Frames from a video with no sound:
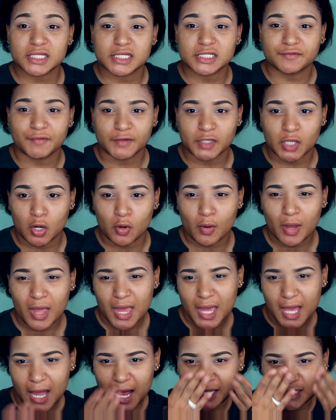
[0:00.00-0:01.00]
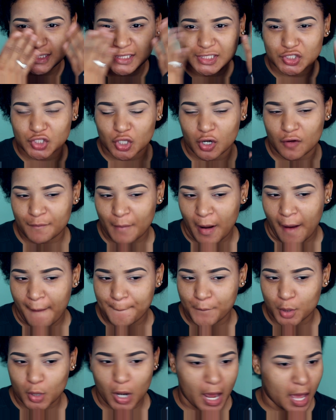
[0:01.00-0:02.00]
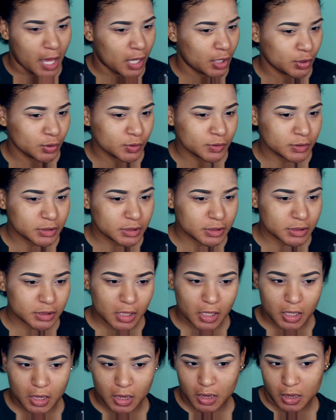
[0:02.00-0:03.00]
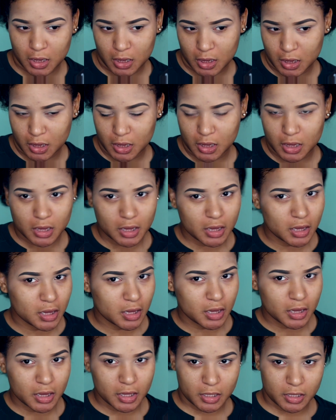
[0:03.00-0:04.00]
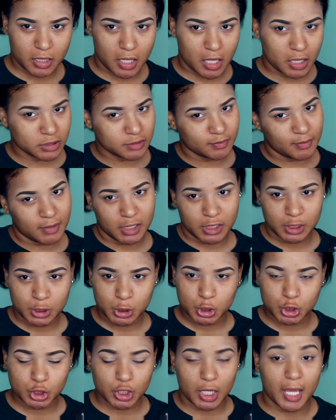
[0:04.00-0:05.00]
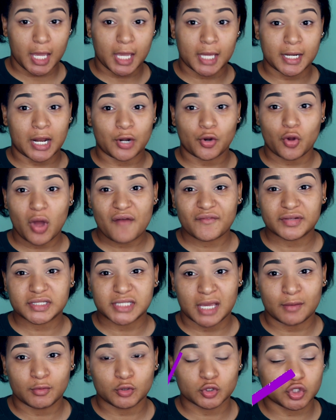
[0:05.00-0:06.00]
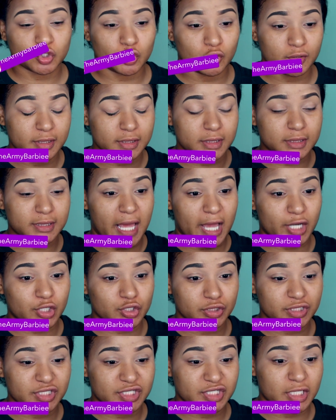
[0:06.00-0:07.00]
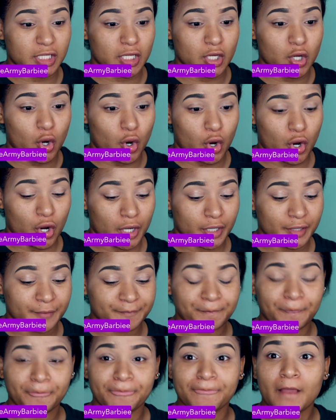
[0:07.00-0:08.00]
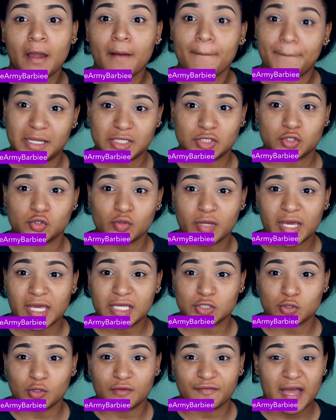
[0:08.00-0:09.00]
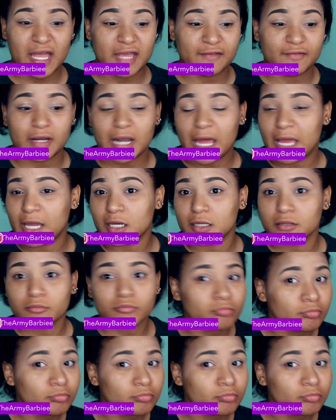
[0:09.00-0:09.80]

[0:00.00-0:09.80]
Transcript: into this video, I did start off my brows. Yes, bitch. And I don't have a table, so this is actually sitting on my suitcase. So if I even like